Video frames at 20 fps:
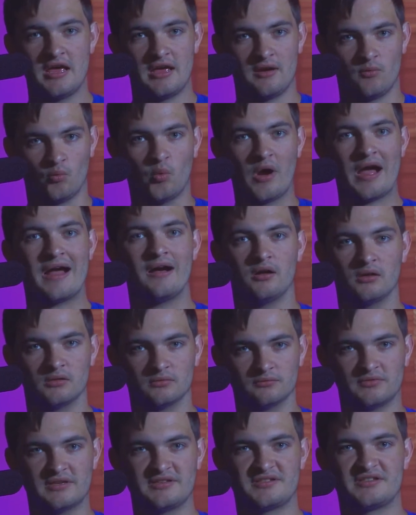
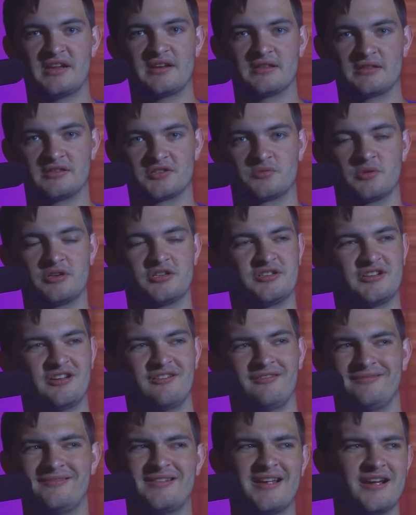While setting the Switch
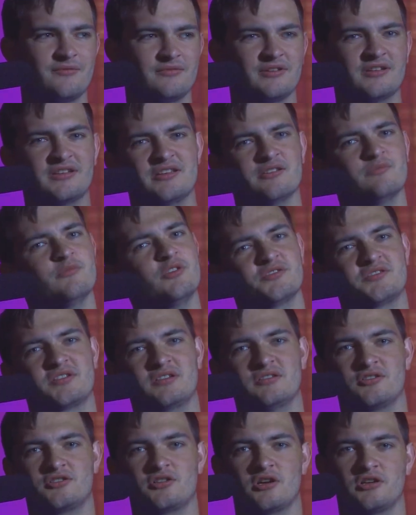down, not really. You're mostly
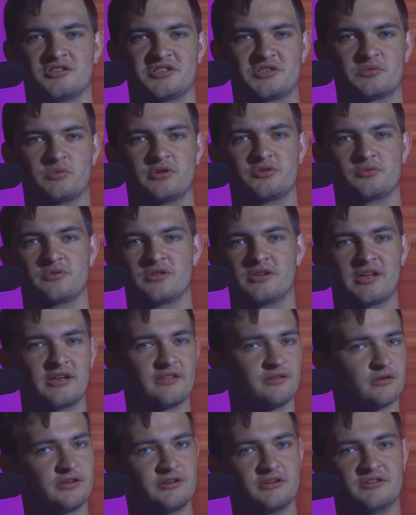going to charge the Switch with it
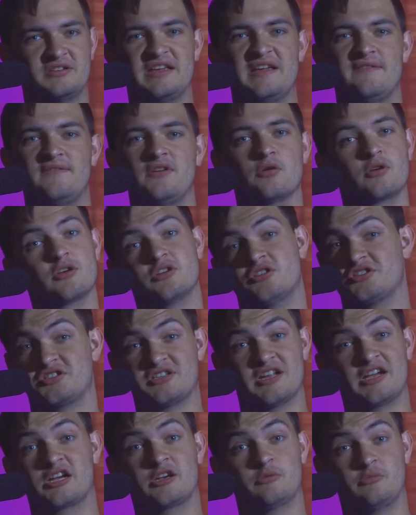either on your TV or you're just
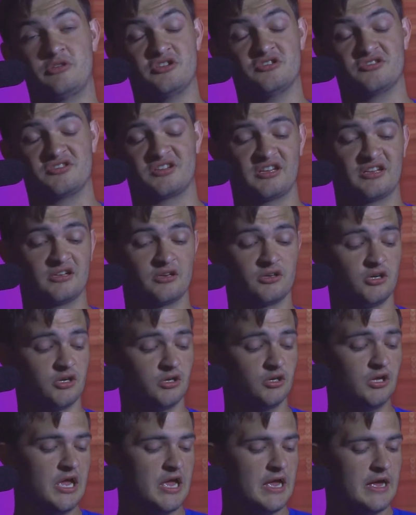not going to be using it at all.